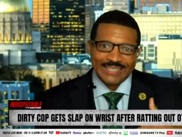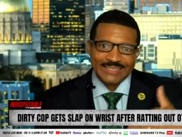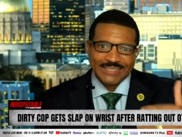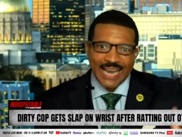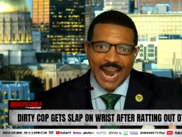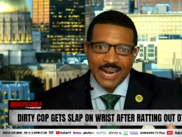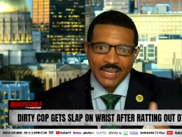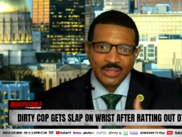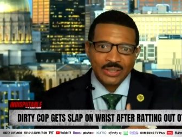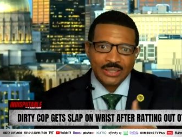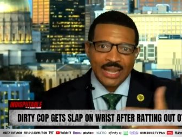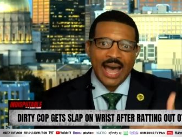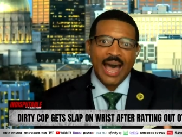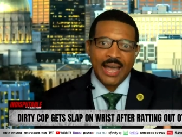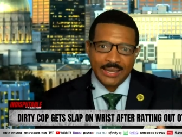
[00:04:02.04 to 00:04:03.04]
entire
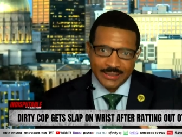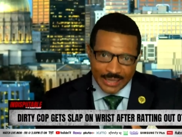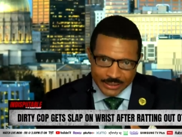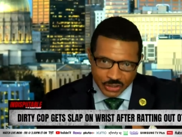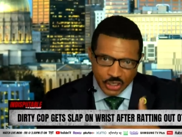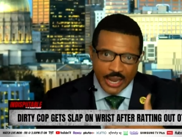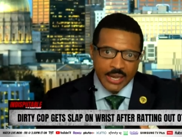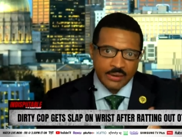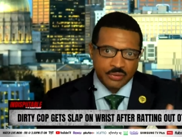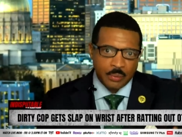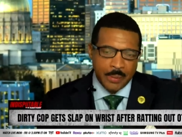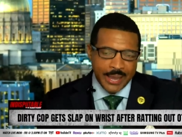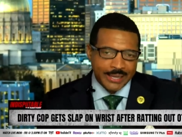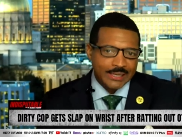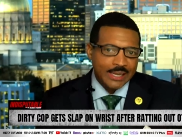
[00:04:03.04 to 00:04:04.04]
line, that chain of
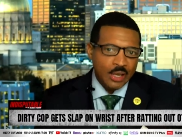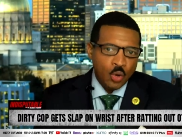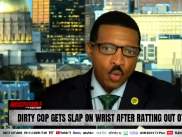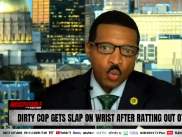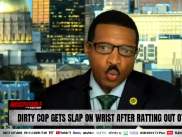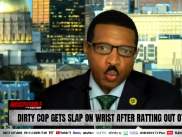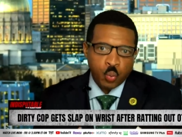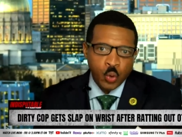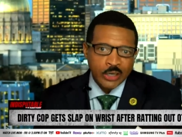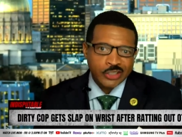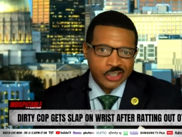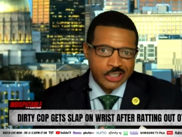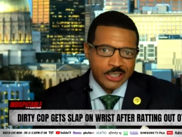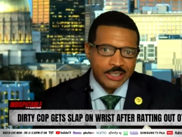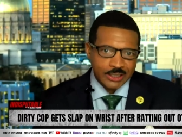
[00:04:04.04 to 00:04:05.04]
command,
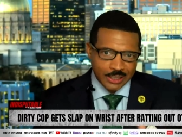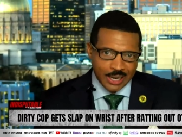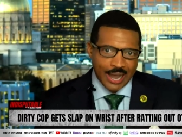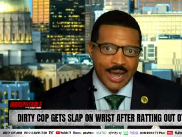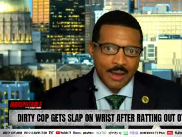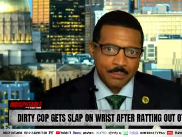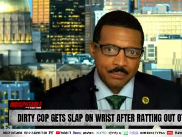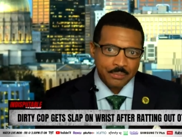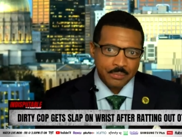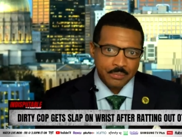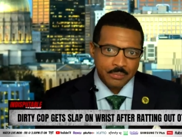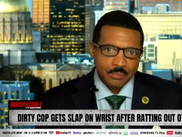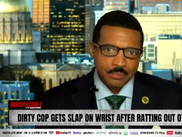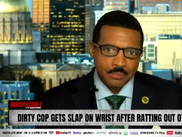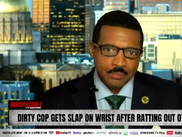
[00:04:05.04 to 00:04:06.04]
which good cop
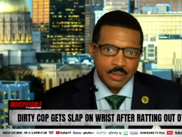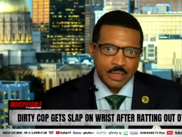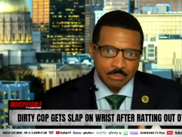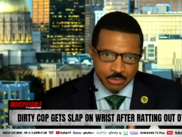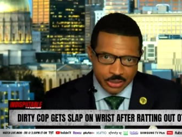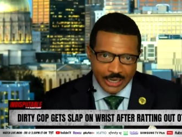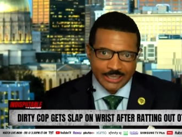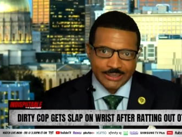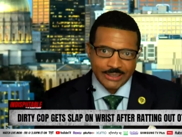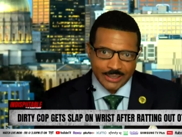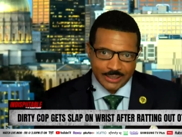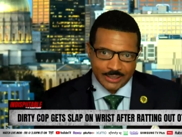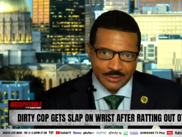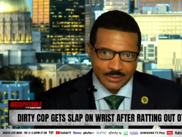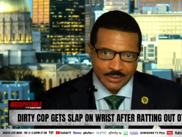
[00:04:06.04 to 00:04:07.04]
objected to
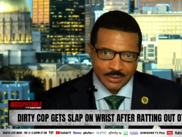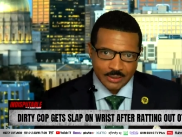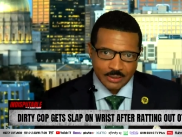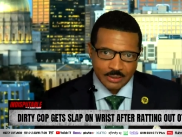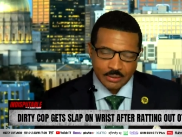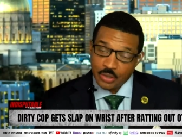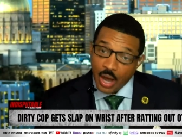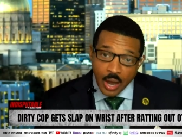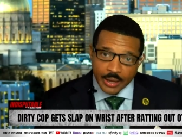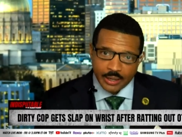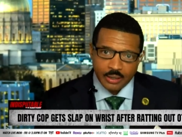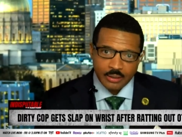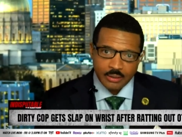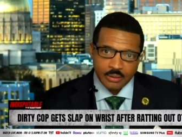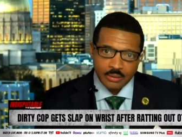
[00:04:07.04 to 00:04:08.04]
this? None.
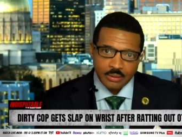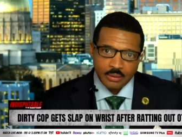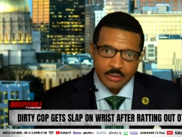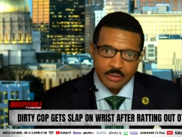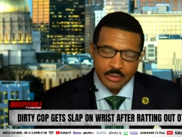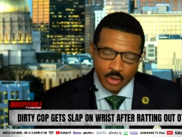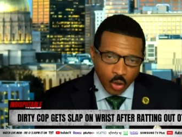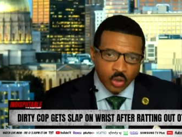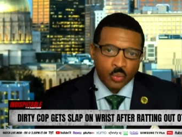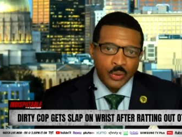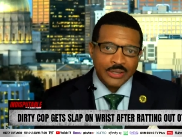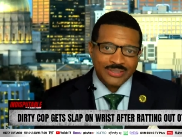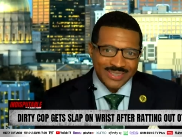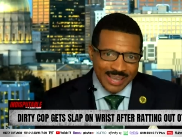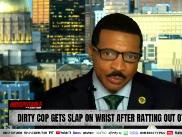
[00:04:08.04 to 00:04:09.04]
The only
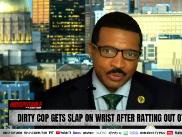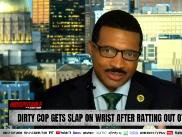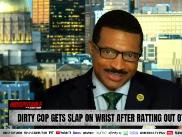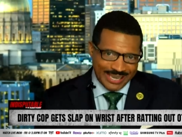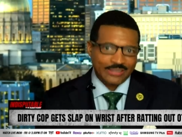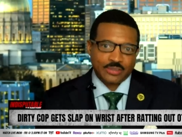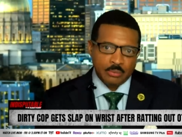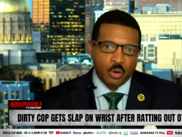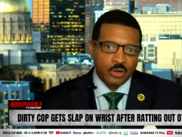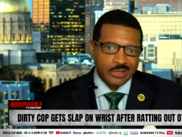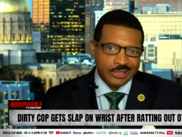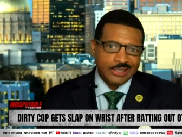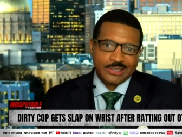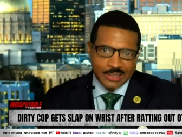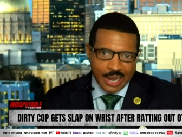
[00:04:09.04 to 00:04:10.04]
reason there was testimony
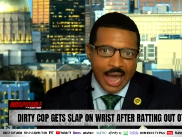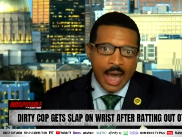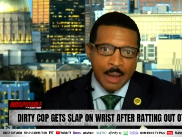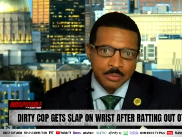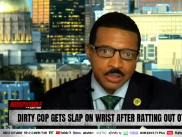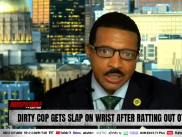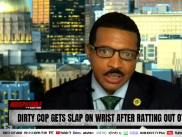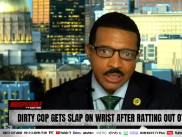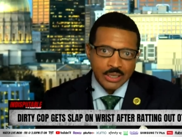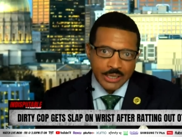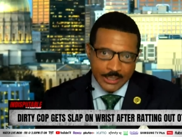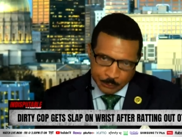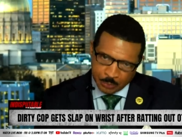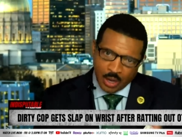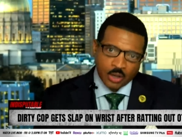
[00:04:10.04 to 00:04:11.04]
against the cops
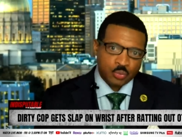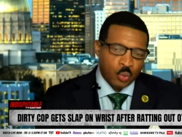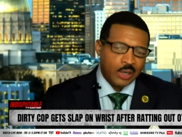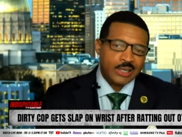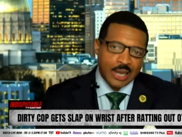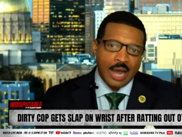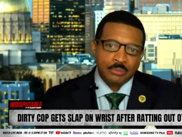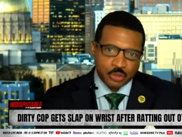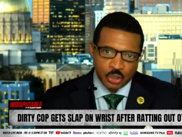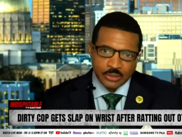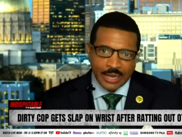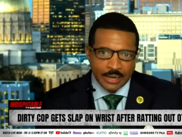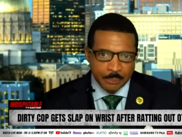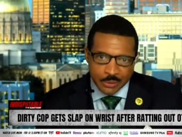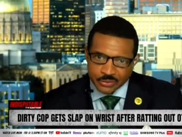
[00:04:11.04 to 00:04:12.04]
is because one cop turned out
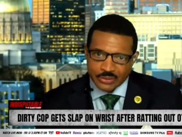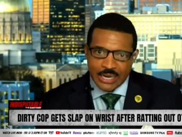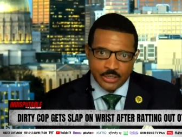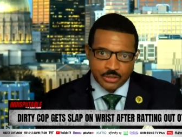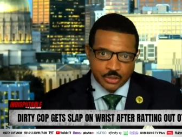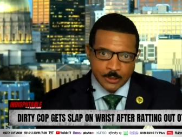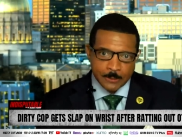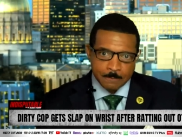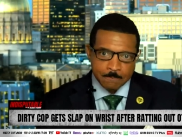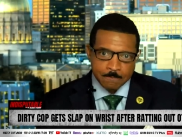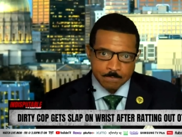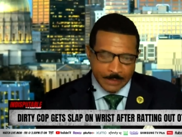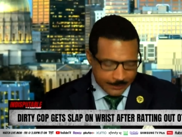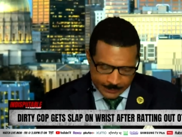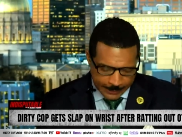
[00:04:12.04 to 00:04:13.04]
to be a snitch.
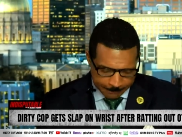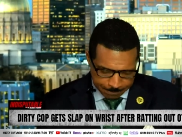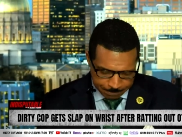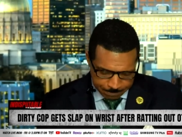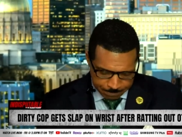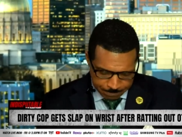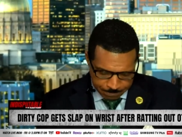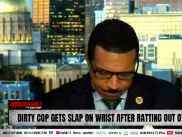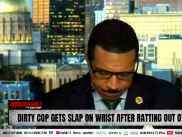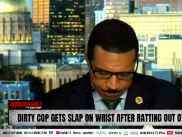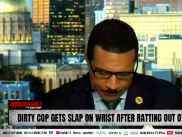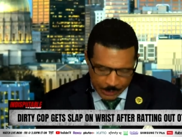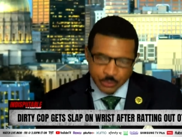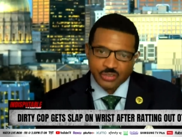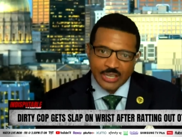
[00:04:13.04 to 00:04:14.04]
That's it.
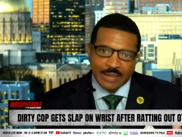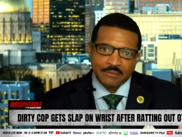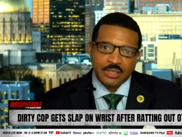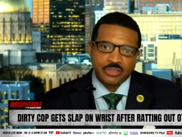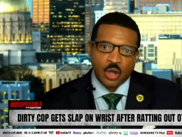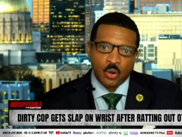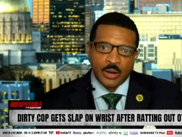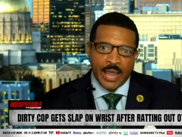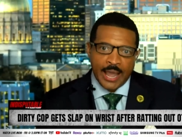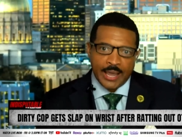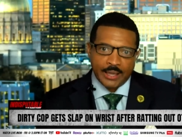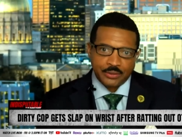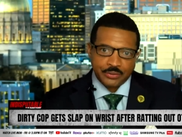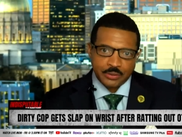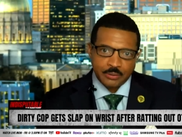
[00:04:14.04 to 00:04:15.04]
He was saving his own
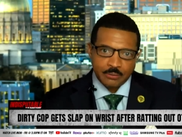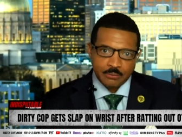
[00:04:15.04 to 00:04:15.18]
ass.